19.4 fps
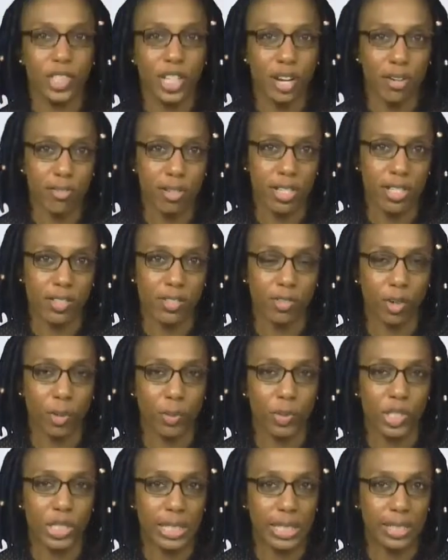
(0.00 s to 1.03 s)
cherries
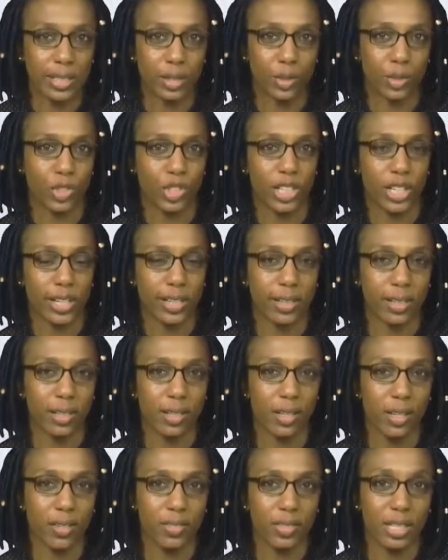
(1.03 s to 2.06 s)
from Chile to
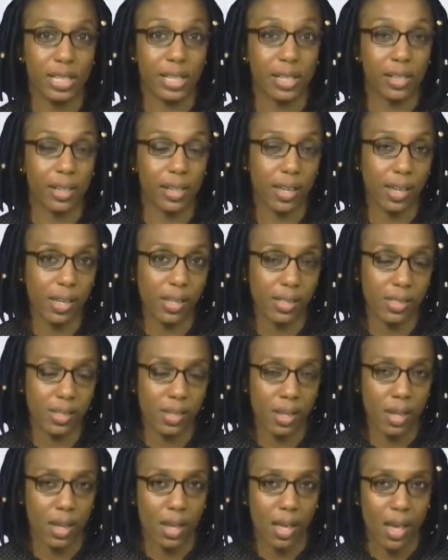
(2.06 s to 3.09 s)
China have taken a hit,
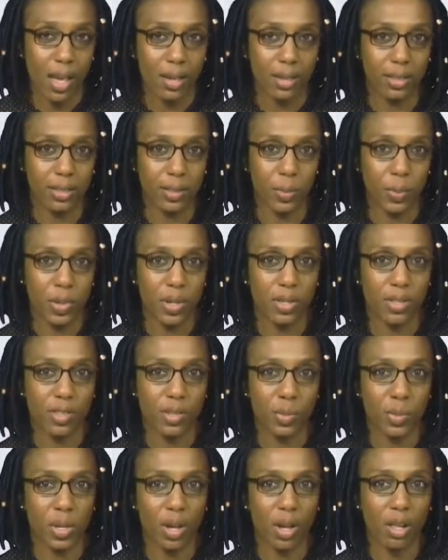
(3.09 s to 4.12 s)
and it appears
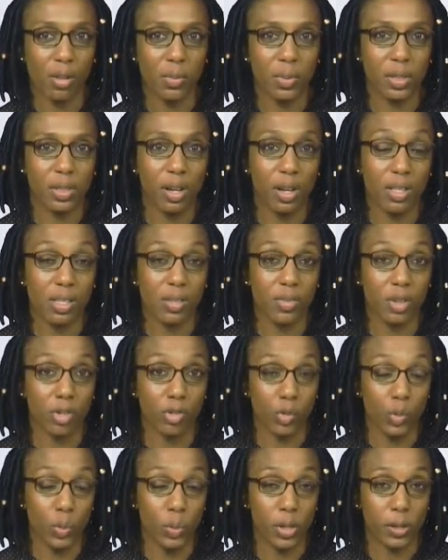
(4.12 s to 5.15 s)
to be all because of a
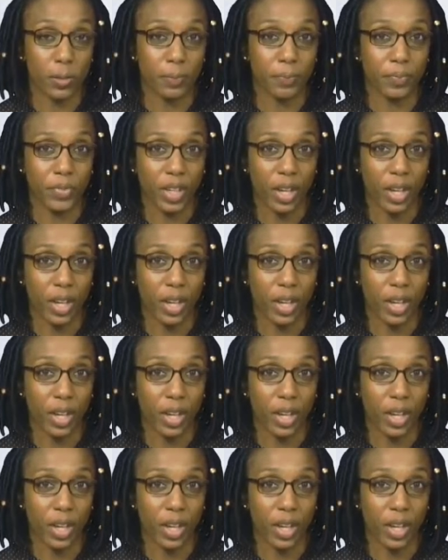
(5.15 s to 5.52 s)
rumor.